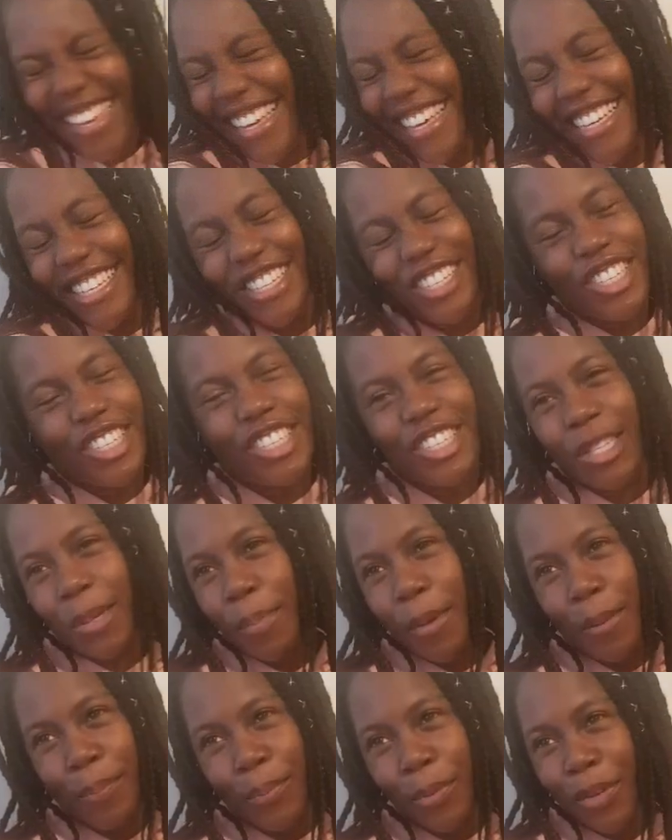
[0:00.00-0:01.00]
He's just a
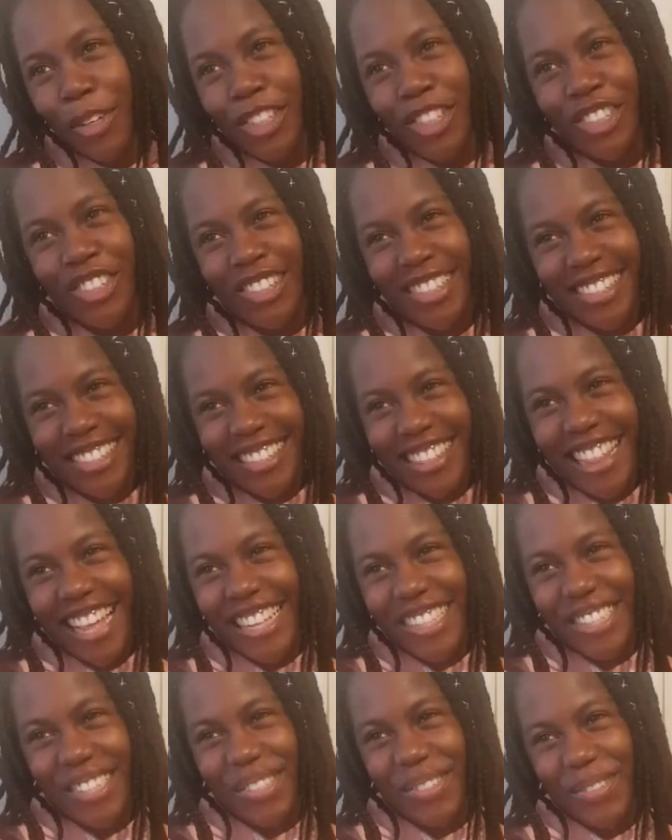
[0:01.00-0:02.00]
bit boisterous,
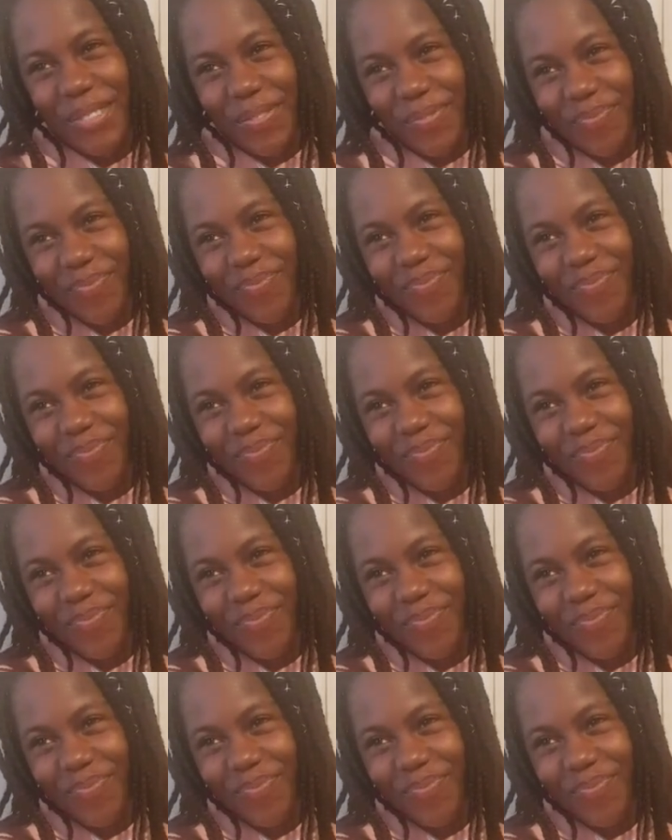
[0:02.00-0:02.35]
that's all.